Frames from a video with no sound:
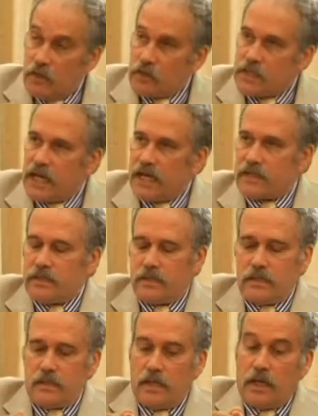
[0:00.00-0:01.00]
their
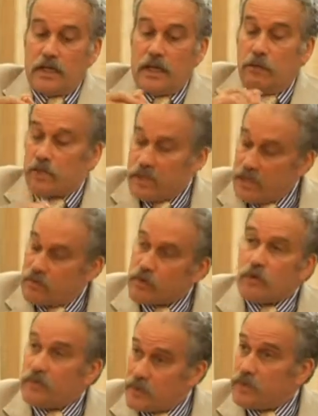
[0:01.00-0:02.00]
taxes, they receive
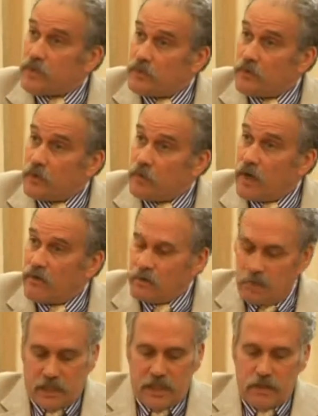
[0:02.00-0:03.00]
services from
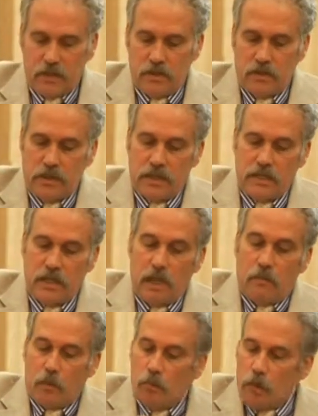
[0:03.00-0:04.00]
government agencies,
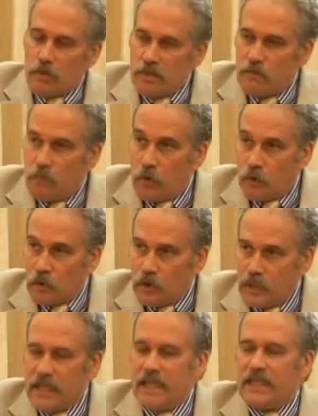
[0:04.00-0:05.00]
but most
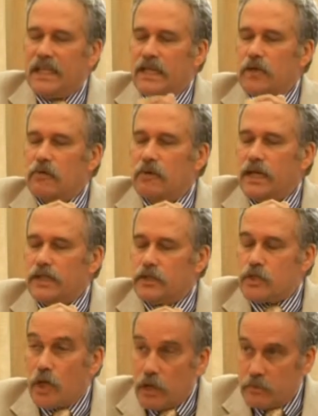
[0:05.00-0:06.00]
importantly, they create
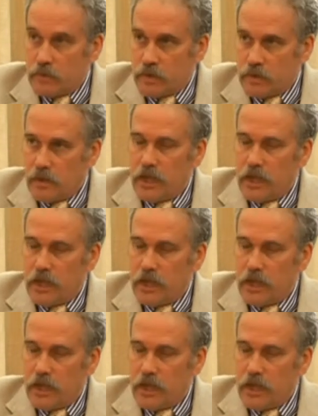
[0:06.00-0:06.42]
jobs.